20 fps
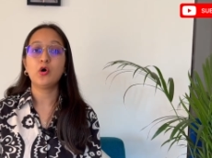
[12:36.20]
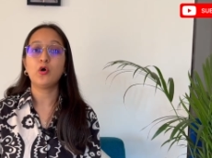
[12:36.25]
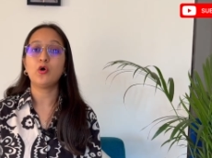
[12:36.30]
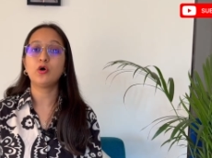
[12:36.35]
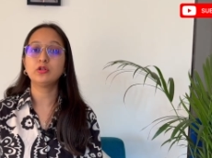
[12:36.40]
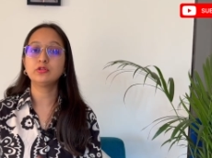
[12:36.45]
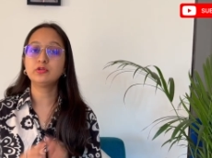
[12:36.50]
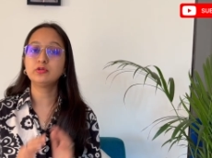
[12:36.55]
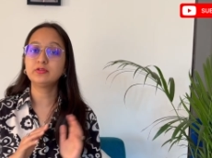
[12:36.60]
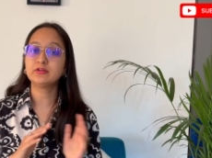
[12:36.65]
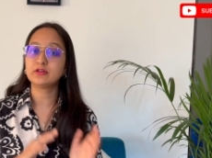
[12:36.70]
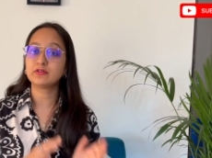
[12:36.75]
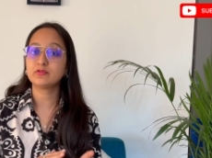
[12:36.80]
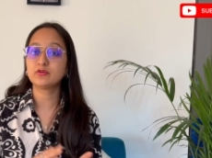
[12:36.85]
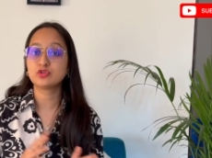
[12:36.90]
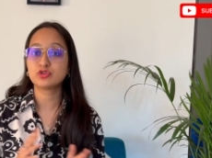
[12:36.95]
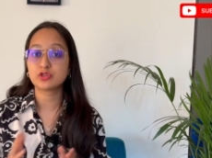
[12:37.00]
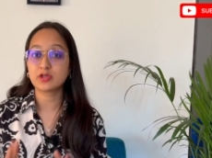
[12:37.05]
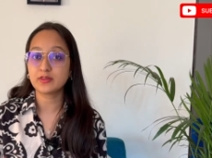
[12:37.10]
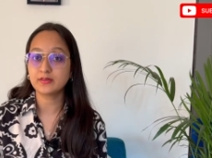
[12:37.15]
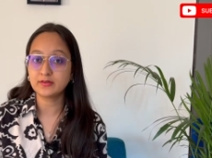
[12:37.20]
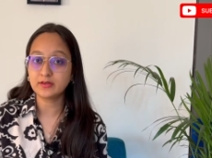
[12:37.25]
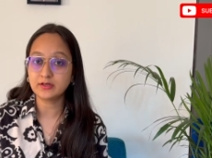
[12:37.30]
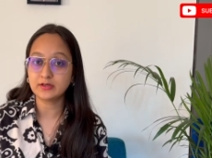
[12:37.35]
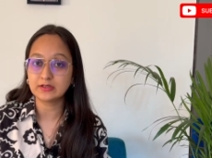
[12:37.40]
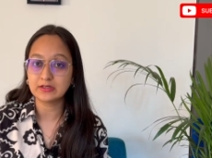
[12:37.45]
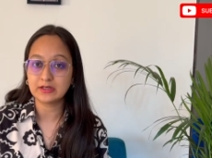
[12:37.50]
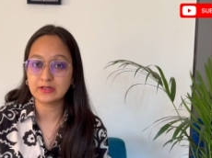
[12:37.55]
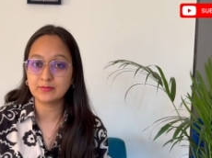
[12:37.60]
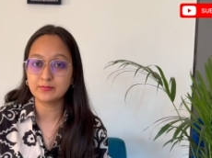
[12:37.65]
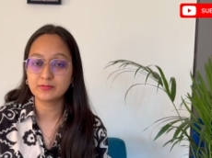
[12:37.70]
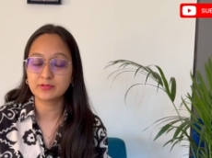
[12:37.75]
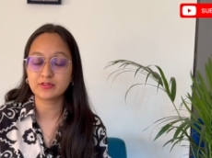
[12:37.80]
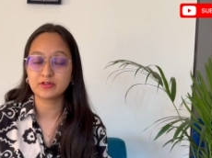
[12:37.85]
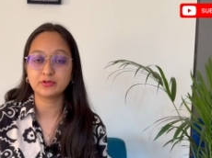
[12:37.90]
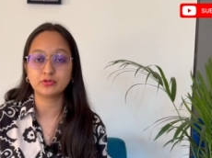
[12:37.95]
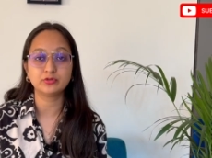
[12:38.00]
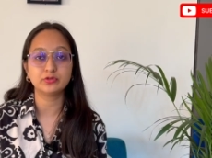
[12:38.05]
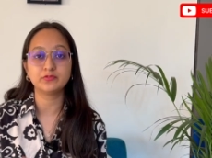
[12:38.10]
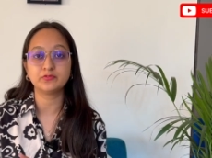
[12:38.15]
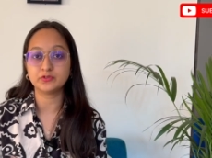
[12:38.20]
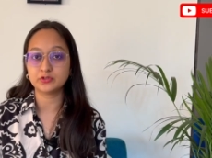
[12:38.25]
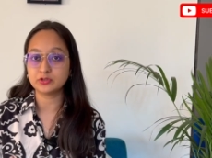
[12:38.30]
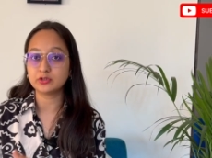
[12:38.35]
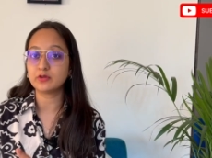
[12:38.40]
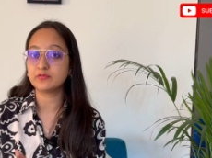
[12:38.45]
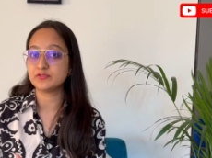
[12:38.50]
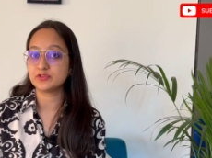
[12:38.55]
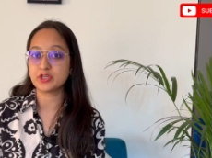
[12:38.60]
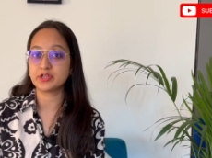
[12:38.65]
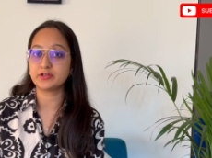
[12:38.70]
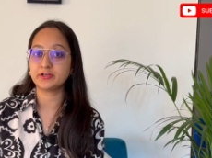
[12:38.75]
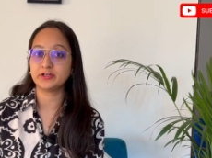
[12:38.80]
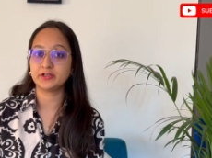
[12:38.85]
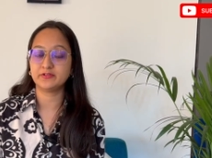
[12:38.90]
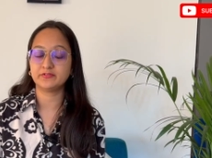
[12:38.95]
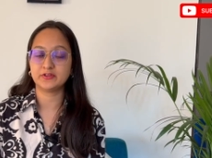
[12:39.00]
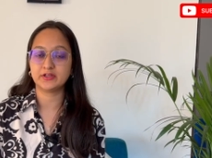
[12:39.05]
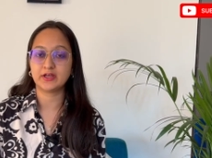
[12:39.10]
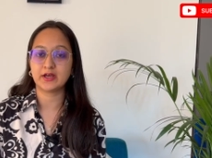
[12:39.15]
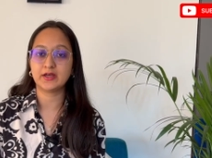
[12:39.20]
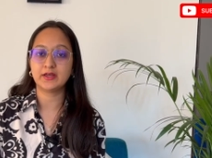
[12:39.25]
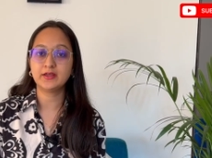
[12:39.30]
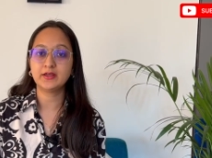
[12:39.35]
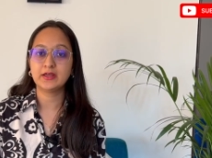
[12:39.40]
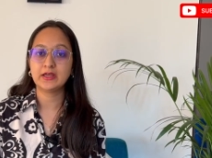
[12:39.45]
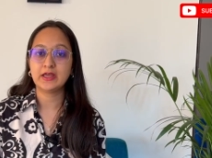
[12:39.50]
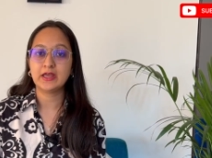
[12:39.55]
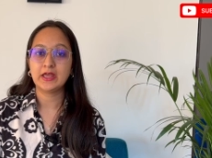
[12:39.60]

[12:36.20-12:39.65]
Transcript: Although this was just a glimpse into the world of generative AI,